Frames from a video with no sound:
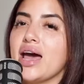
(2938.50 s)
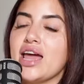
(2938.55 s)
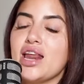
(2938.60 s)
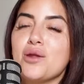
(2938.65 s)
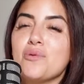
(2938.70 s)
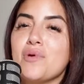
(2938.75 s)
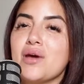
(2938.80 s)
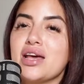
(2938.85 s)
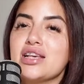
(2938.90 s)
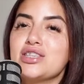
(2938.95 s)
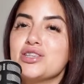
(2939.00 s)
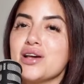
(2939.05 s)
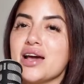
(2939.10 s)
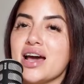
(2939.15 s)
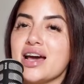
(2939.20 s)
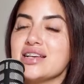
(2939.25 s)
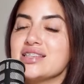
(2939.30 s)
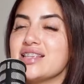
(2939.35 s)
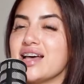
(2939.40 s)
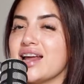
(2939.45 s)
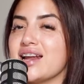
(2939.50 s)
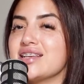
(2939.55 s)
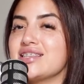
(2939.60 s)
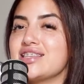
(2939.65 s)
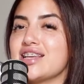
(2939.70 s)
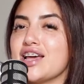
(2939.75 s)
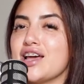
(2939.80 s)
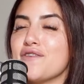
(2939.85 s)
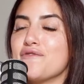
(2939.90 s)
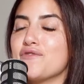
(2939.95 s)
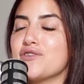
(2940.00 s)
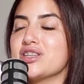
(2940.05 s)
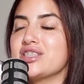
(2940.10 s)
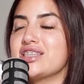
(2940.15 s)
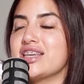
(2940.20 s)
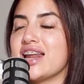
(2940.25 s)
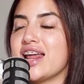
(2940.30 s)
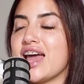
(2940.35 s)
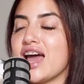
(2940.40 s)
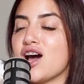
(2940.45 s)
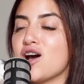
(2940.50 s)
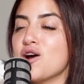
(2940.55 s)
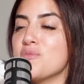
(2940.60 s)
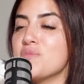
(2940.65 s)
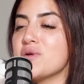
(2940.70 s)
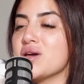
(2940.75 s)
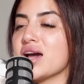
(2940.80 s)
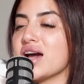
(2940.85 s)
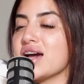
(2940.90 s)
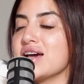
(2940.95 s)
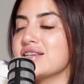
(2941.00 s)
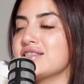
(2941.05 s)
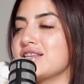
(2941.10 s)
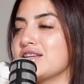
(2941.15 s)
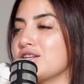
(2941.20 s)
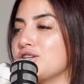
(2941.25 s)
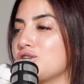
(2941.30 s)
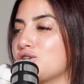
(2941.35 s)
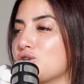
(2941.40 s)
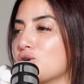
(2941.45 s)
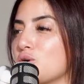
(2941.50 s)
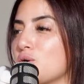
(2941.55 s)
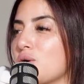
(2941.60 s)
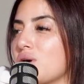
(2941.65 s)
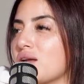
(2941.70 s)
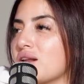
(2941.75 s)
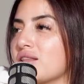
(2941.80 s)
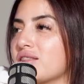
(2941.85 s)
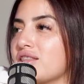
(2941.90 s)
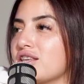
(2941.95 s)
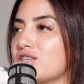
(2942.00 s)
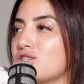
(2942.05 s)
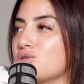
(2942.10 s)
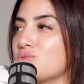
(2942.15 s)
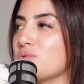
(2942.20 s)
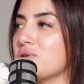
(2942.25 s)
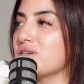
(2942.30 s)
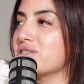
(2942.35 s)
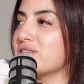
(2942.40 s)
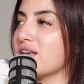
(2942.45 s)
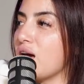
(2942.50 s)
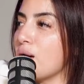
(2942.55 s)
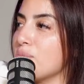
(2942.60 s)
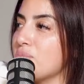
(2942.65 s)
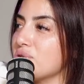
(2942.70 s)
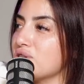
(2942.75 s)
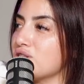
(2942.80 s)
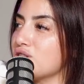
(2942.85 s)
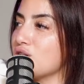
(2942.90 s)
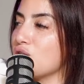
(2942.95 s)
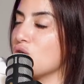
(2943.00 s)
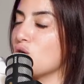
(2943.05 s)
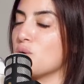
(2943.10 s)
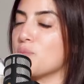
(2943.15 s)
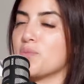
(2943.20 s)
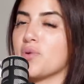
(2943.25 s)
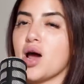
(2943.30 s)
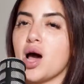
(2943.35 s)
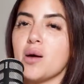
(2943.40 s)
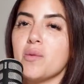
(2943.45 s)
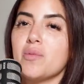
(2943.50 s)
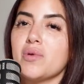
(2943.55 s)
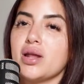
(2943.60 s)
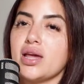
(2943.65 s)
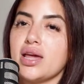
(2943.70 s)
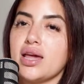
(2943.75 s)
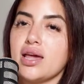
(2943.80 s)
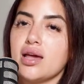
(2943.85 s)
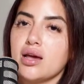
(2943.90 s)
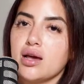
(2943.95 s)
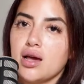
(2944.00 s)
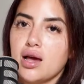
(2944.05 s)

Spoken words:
anyways, you guys, that is it for today. I hope you guys enjoyed this week's episode. Probably...